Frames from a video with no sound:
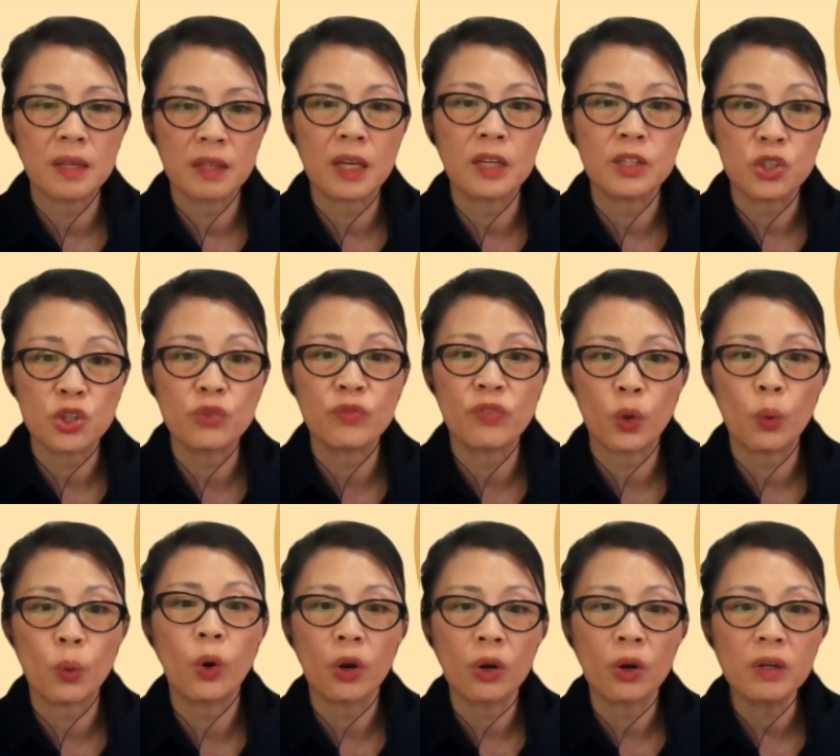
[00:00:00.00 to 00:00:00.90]

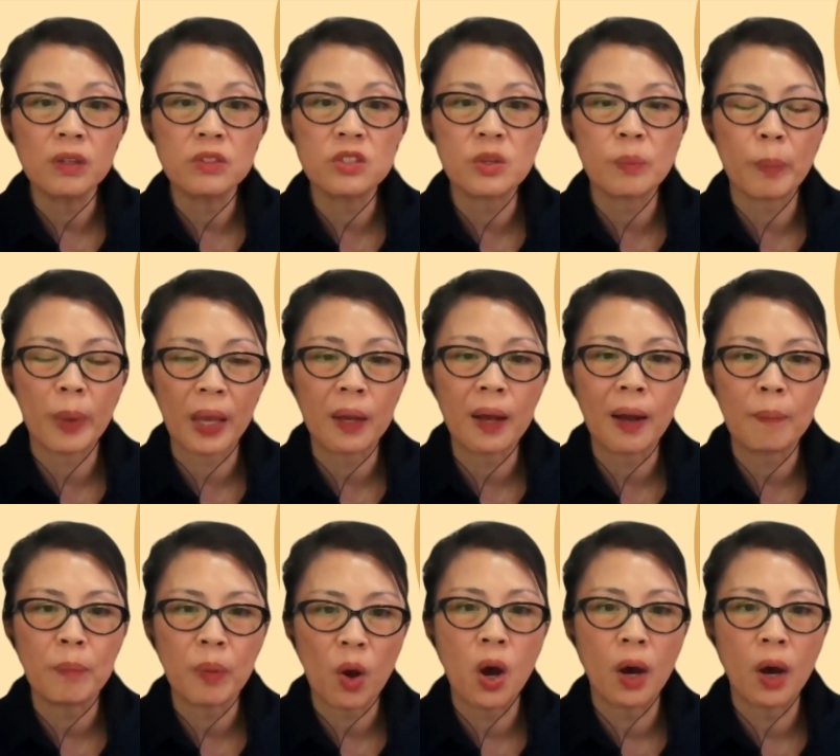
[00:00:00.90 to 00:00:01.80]
interviewer to pick up
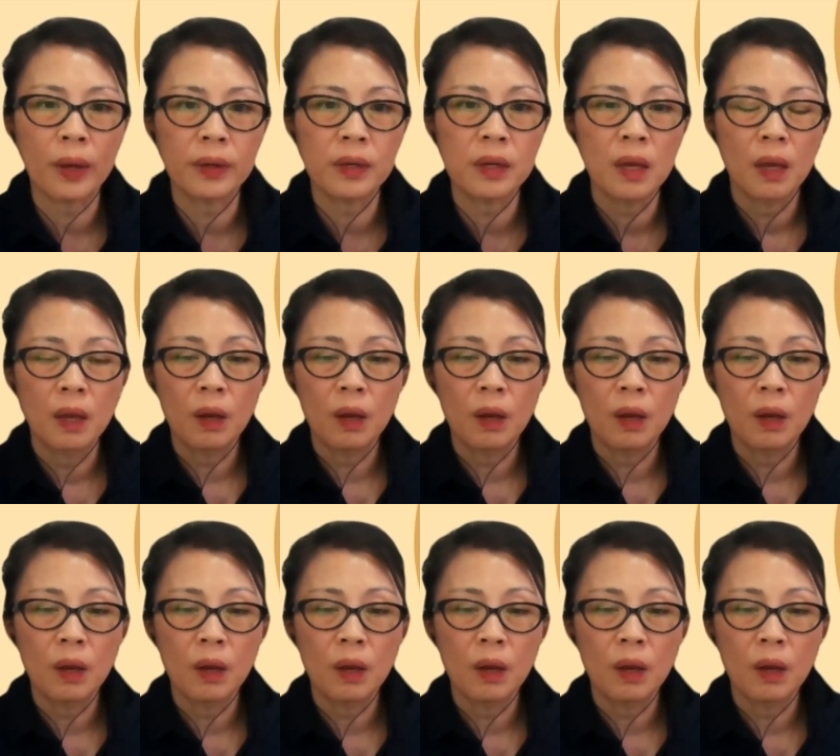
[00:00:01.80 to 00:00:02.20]
on